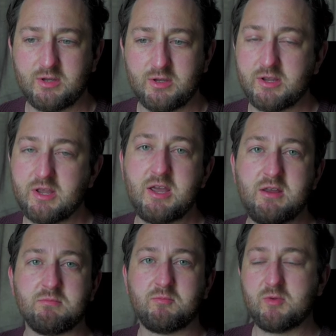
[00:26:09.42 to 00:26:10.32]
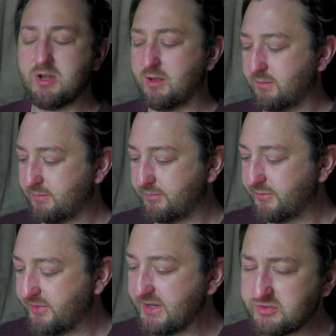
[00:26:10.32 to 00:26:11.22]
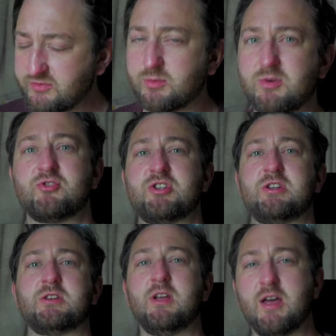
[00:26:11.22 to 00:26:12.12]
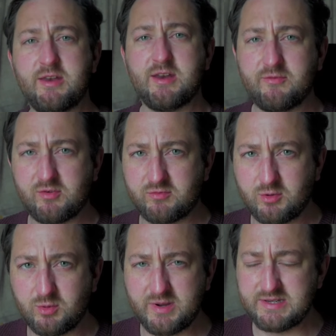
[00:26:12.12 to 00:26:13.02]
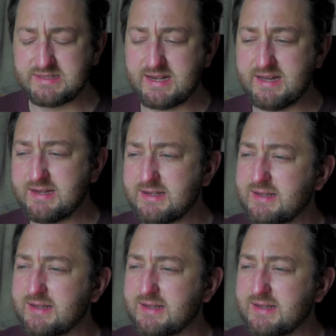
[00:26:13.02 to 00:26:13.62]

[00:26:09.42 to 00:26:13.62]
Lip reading: Okay, well, thanks for watching another Raw Wednesday.